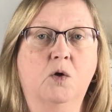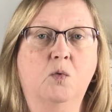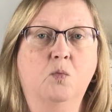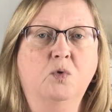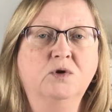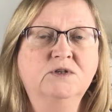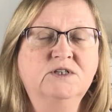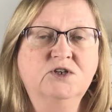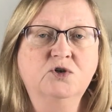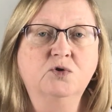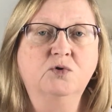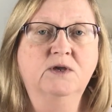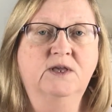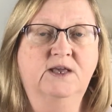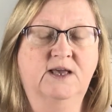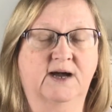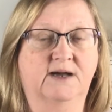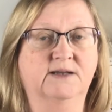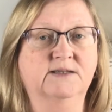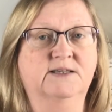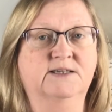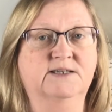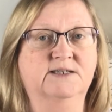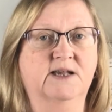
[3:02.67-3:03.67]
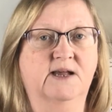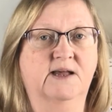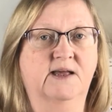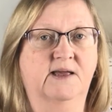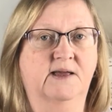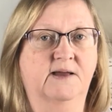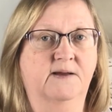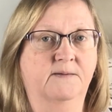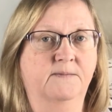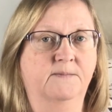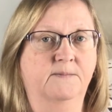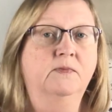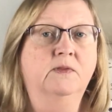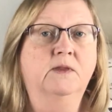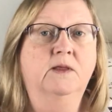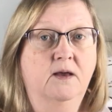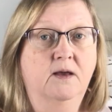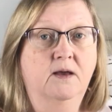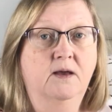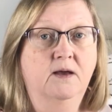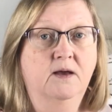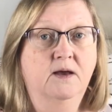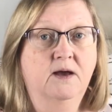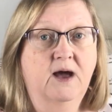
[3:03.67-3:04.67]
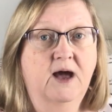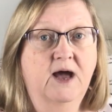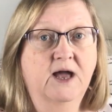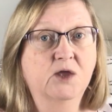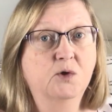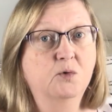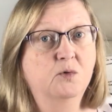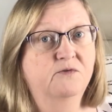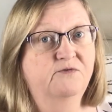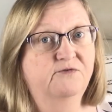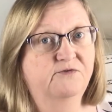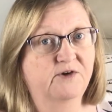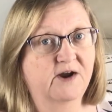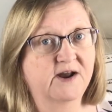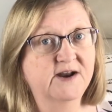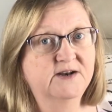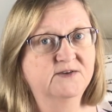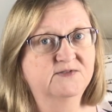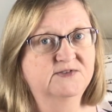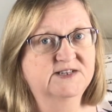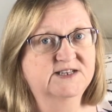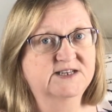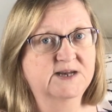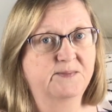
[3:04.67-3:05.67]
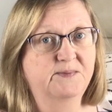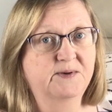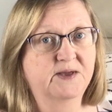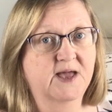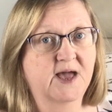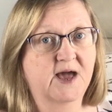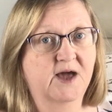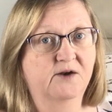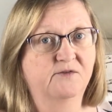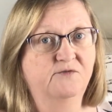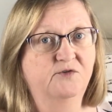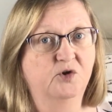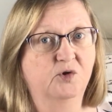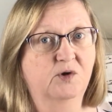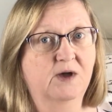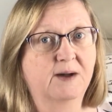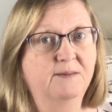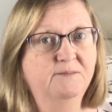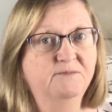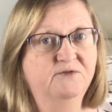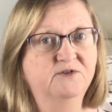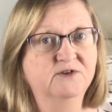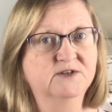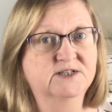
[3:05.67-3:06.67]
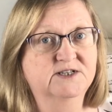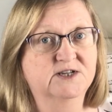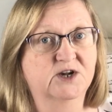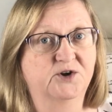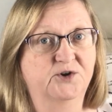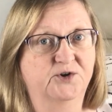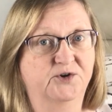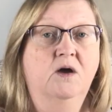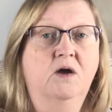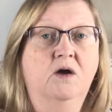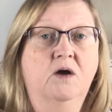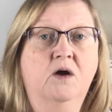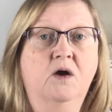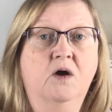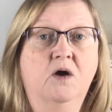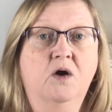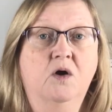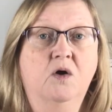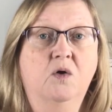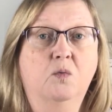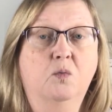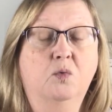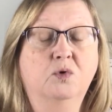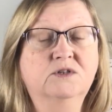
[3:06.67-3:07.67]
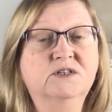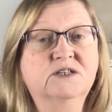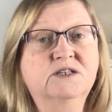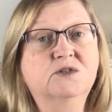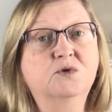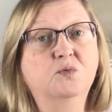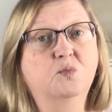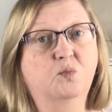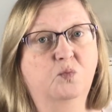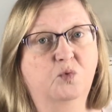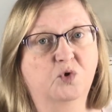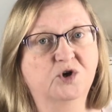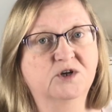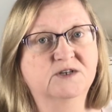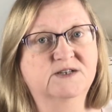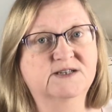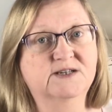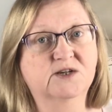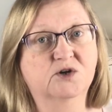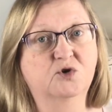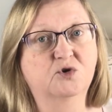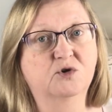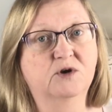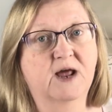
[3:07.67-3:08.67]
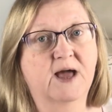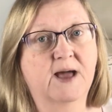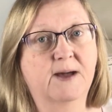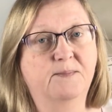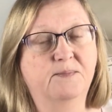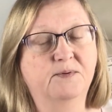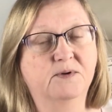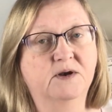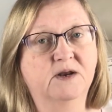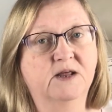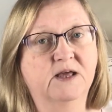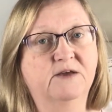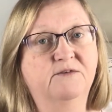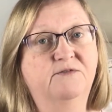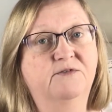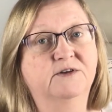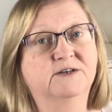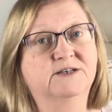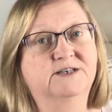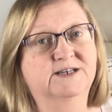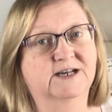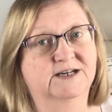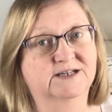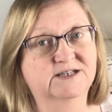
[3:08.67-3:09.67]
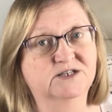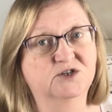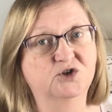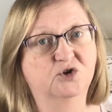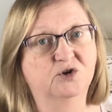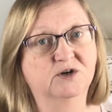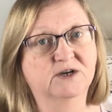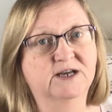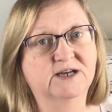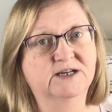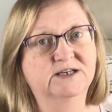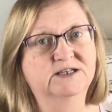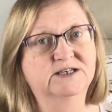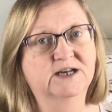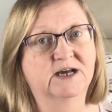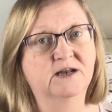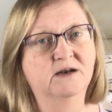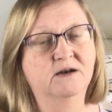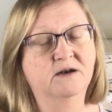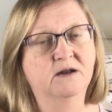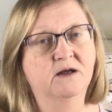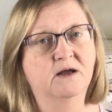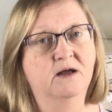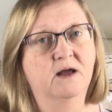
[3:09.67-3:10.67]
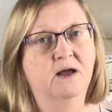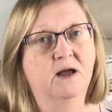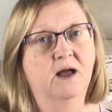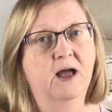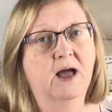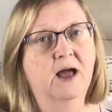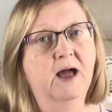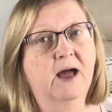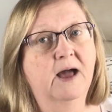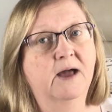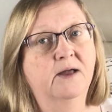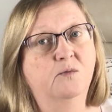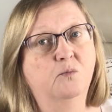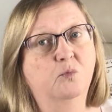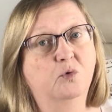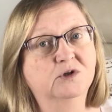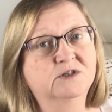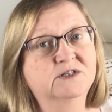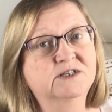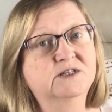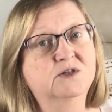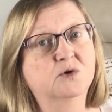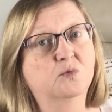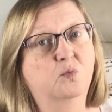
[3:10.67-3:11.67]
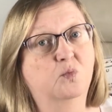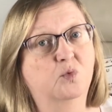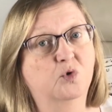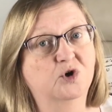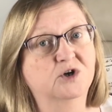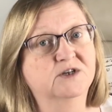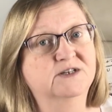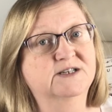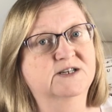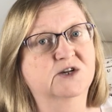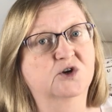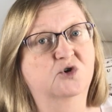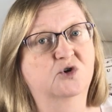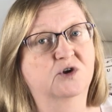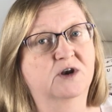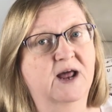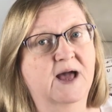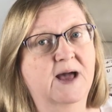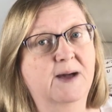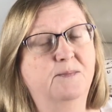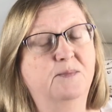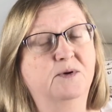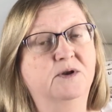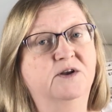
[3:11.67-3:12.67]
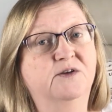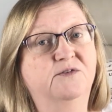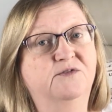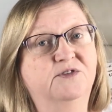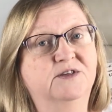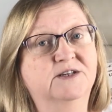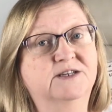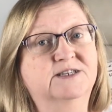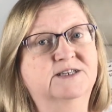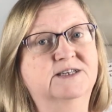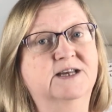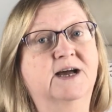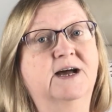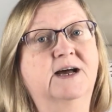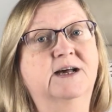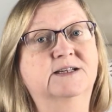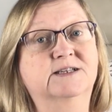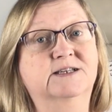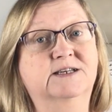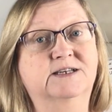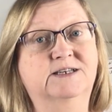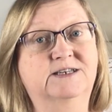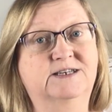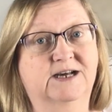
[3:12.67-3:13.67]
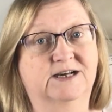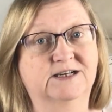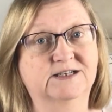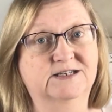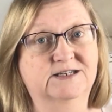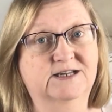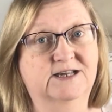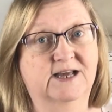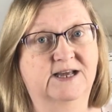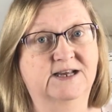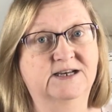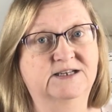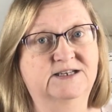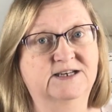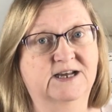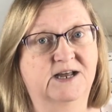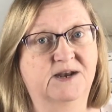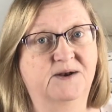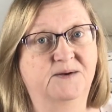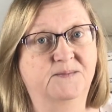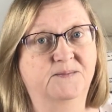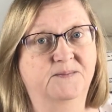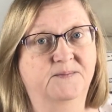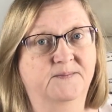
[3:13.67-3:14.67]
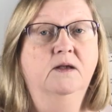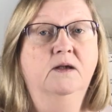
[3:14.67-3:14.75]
What's your gut saying? Are you afraid of stepping out of your comfort zone? What's the worst that could happen if it does not get done? And what's the worst that could happen if this task does get done?